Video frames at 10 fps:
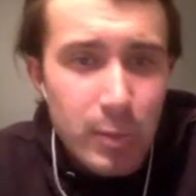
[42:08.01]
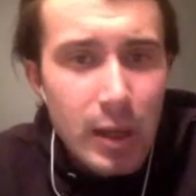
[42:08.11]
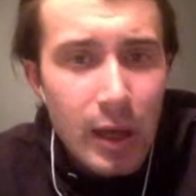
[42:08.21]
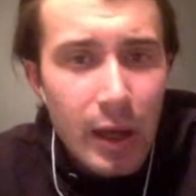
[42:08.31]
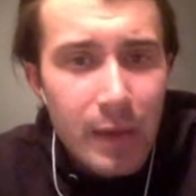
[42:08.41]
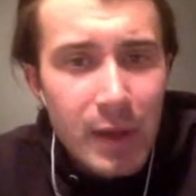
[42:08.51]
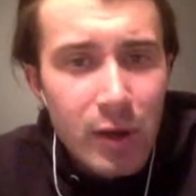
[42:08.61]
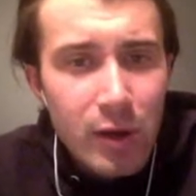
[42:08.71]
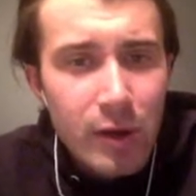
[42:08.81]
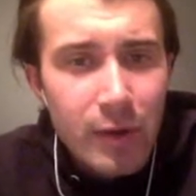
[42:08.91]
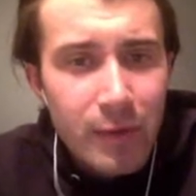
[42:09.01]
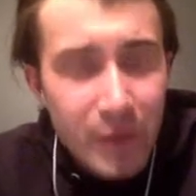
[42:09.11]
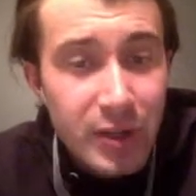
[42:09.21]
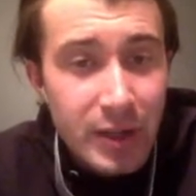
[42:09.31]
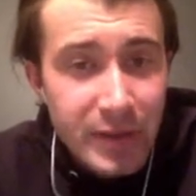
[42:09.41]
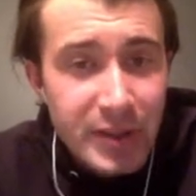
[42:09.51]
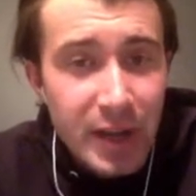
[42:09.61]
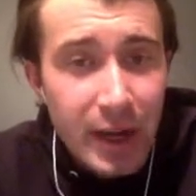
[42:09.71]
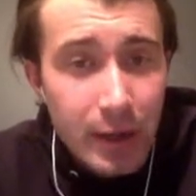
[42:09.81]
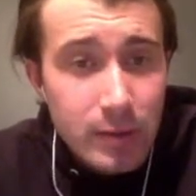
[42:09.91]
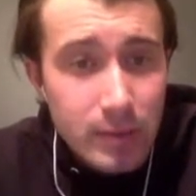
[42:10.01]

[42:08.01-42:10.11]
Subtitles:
yeah, they're not officially for sale.